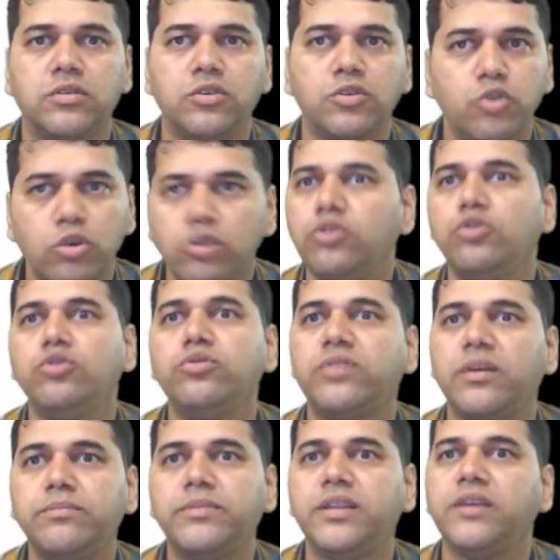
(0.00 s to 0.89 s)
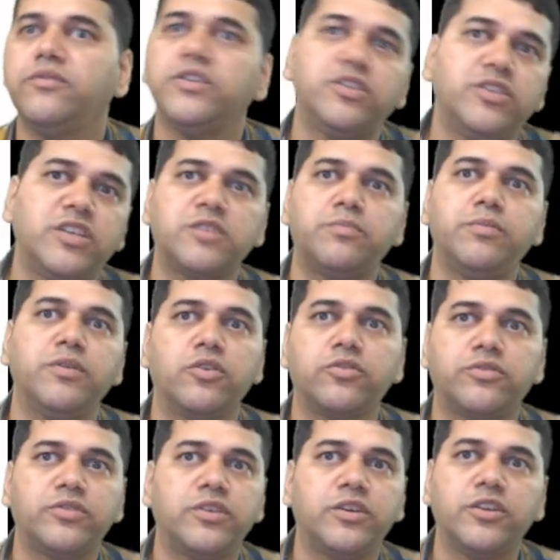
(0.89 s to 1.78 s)
Don't do something with just
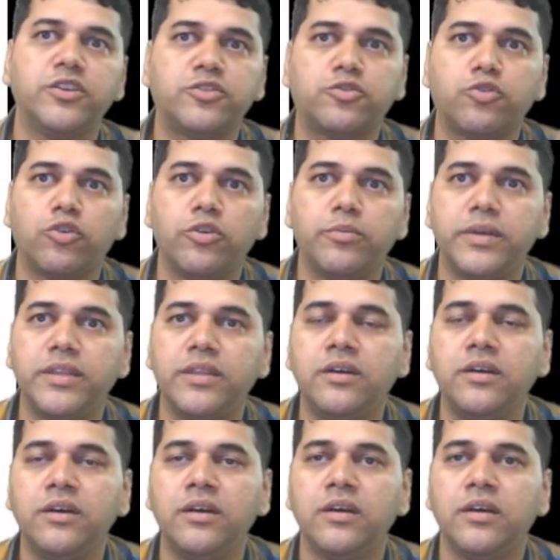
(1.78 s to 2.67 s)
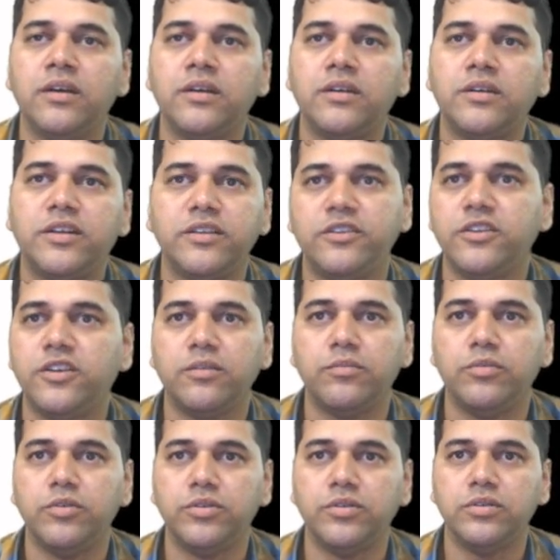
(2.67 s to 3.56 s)
because it is told by the
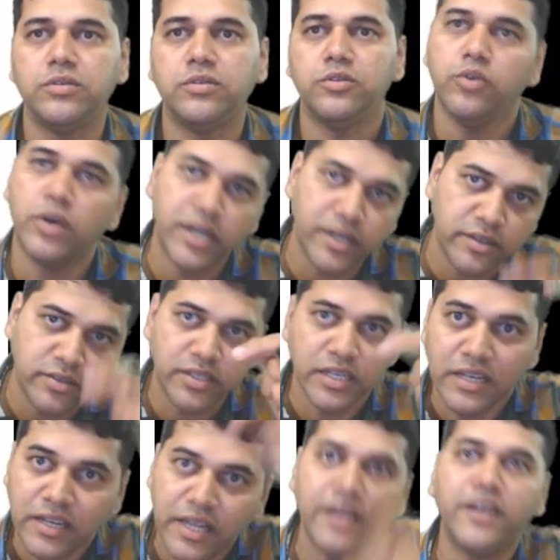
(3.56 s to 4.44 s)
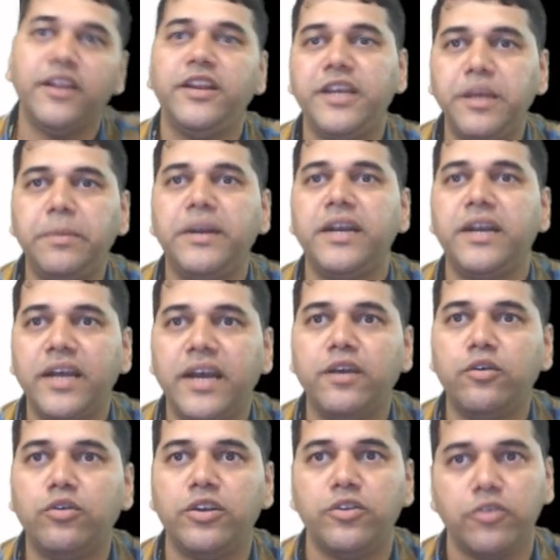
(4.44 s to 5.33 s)
TCWG. You are still an independent
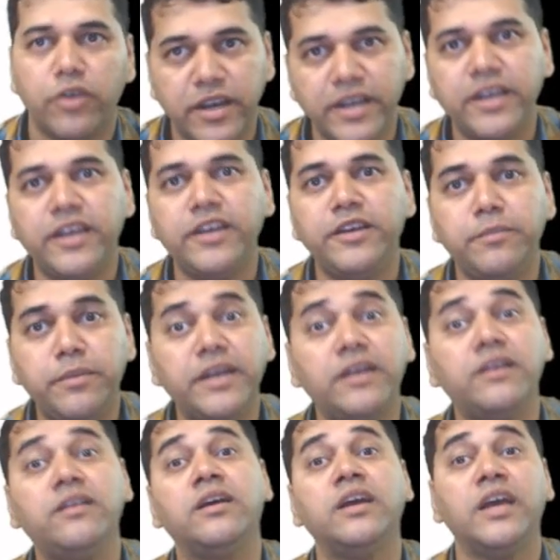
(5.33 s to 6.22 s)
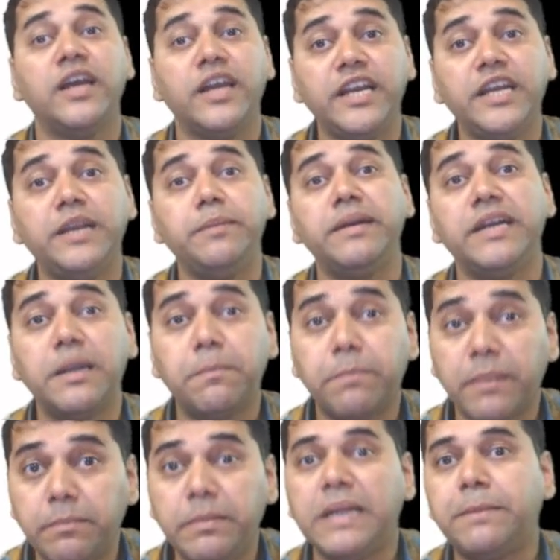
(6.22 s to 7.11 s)
guy only. You are an independent
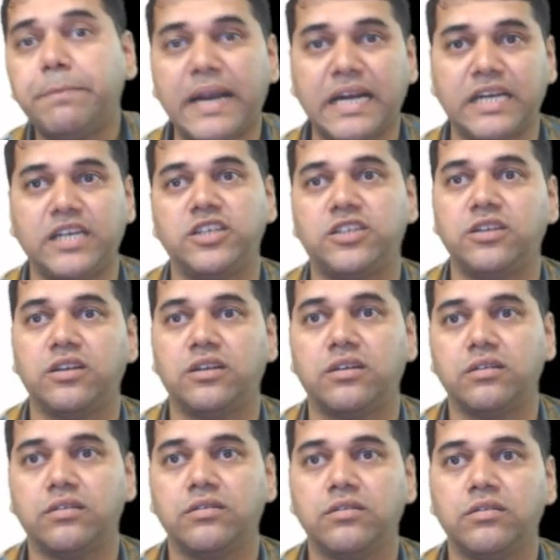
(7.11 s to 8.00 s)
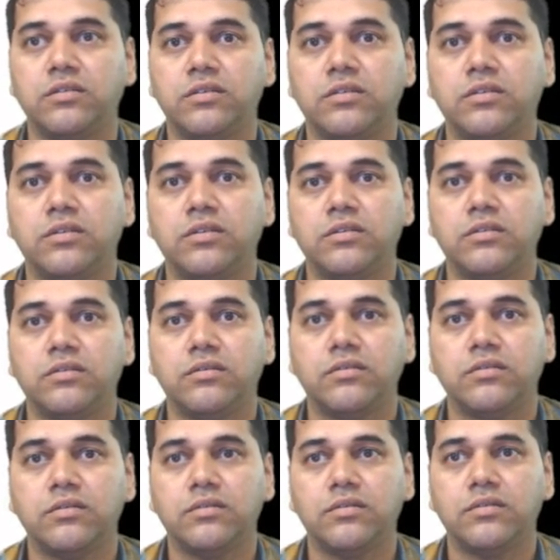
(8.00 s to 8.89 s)
public practitioner.
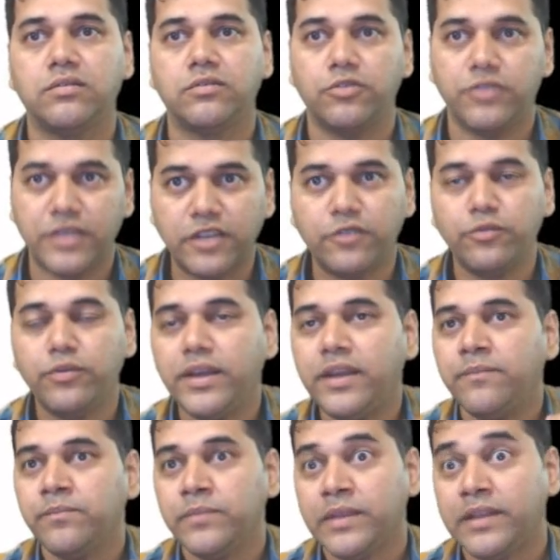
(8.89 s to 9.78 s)
So that's why